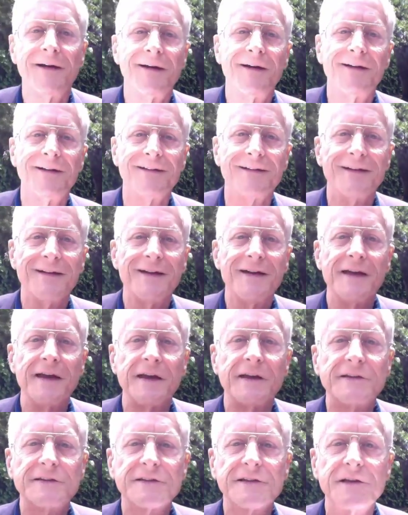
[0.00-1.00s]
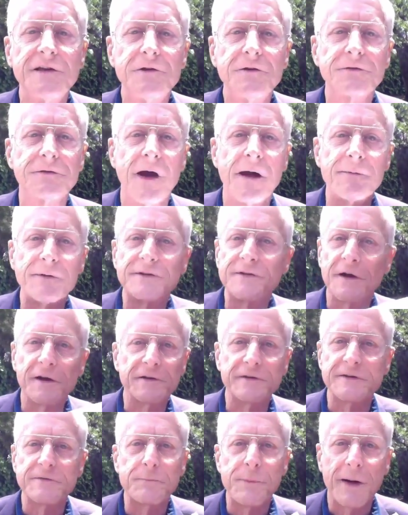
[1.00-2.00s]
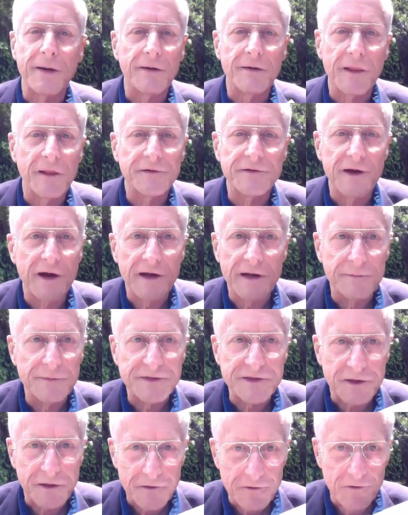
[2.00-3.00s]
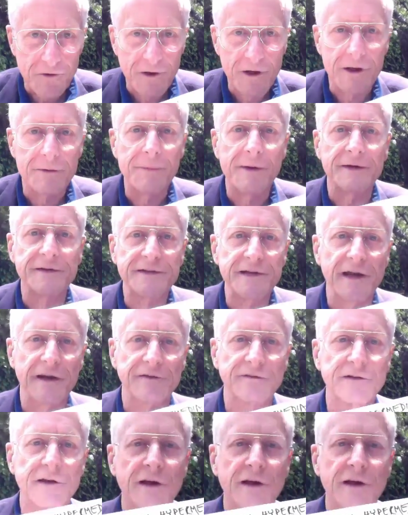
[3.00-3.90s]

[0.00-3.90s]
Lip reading: I've been talking as if parallel documents are all about text.